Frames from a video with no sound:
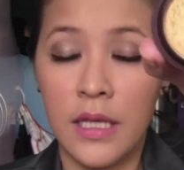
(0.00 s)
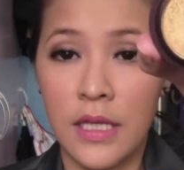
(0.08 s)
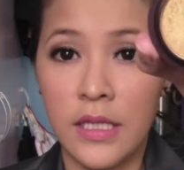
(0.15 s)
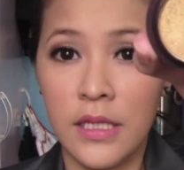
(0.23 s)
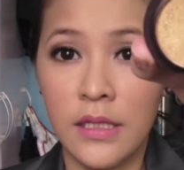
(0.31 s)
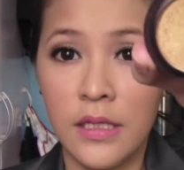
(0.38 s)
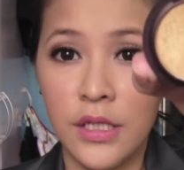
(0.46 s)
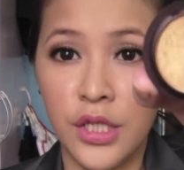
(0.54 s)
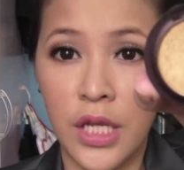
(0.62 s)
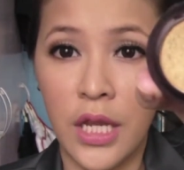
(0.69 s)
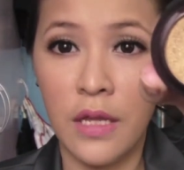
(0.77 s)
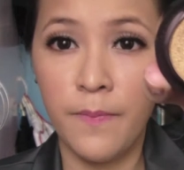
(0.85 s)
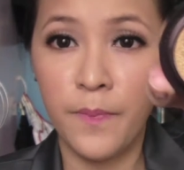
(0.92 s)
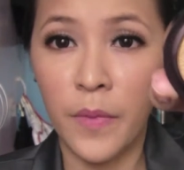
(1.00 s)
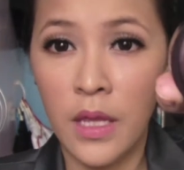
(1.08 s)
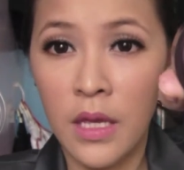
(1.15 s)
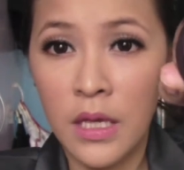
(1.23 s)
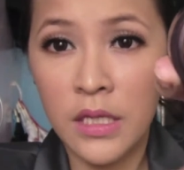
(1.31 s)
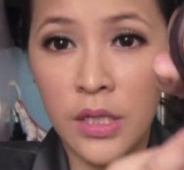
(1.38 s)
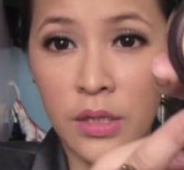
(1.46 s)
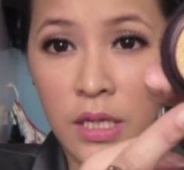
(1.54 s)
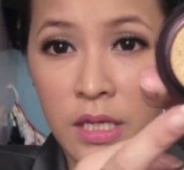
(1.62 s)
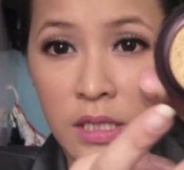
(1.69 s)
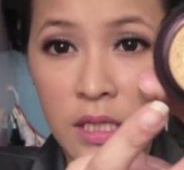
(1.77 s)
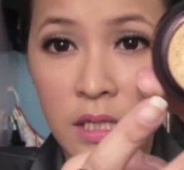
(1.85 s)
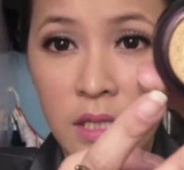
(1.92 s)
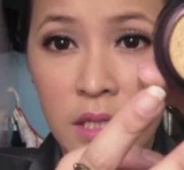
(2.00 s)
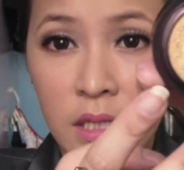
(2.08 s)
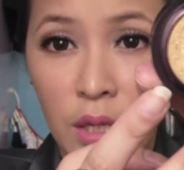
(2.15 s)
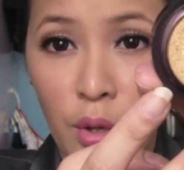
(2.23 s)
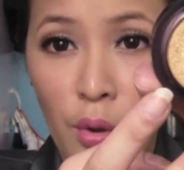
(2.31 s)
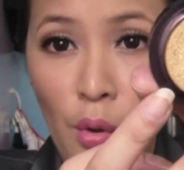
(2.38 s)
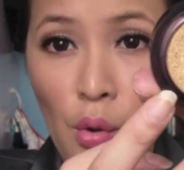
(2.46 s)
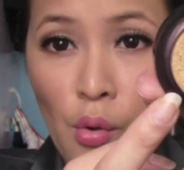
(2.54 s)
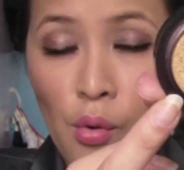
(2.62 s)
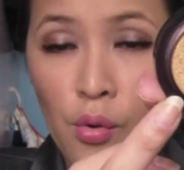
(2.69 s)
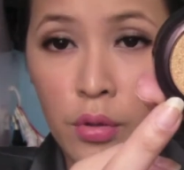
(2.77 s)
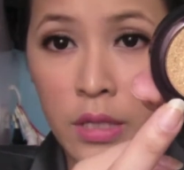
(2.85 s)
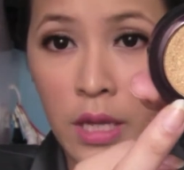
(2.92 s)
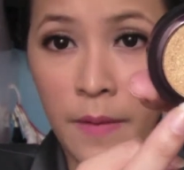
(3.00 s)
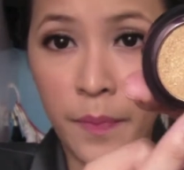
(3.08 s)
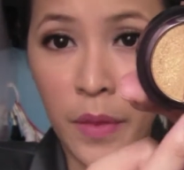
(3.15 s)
this is the shade. So this is gold,